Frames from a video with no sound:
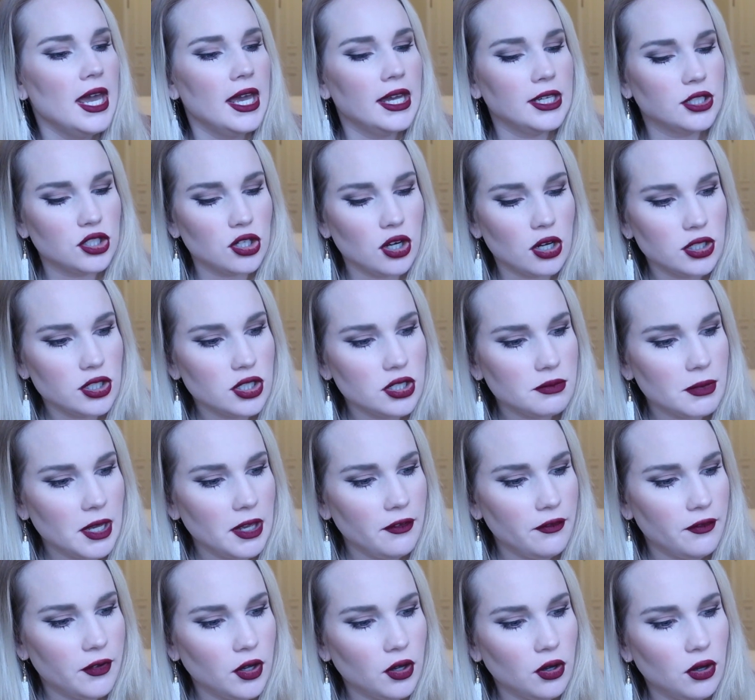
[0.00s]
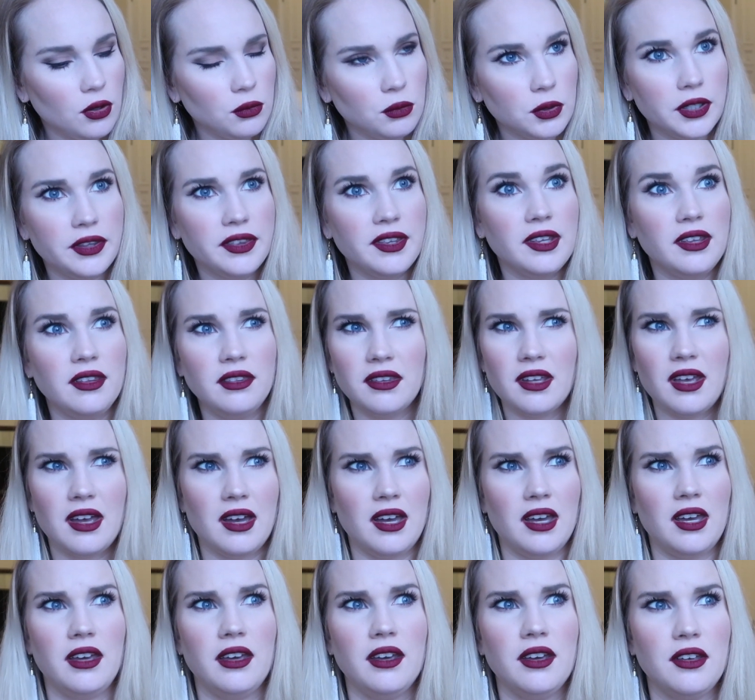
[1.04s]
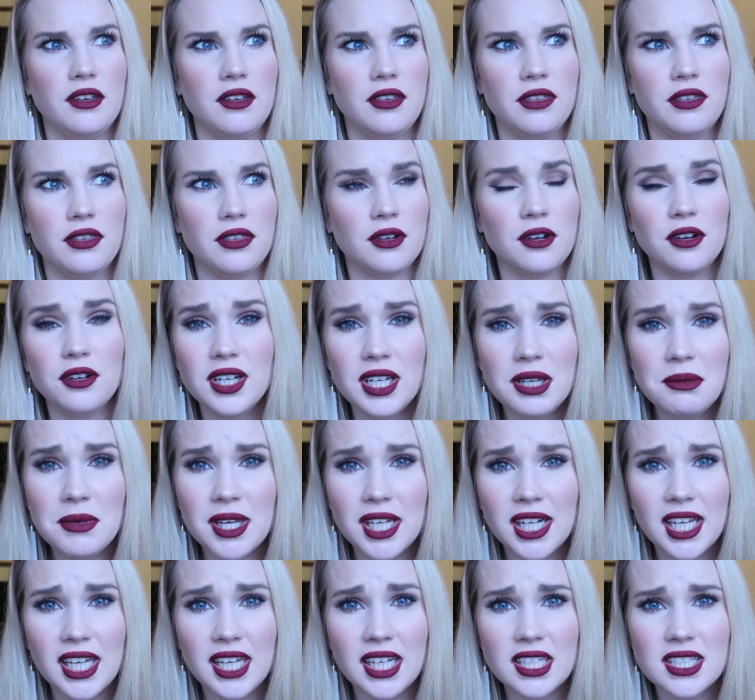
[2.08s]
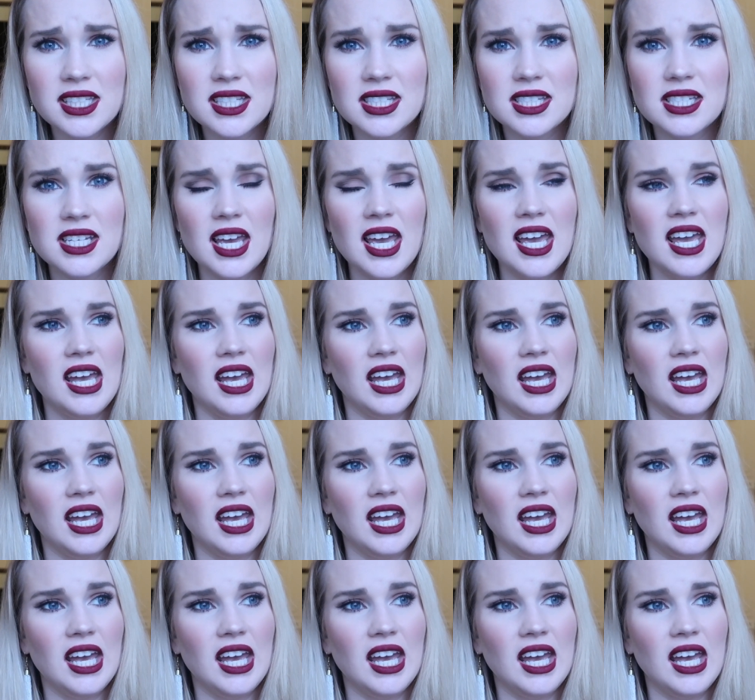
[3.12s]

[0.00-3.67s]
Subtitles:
It charges my phone within like 30 minutes,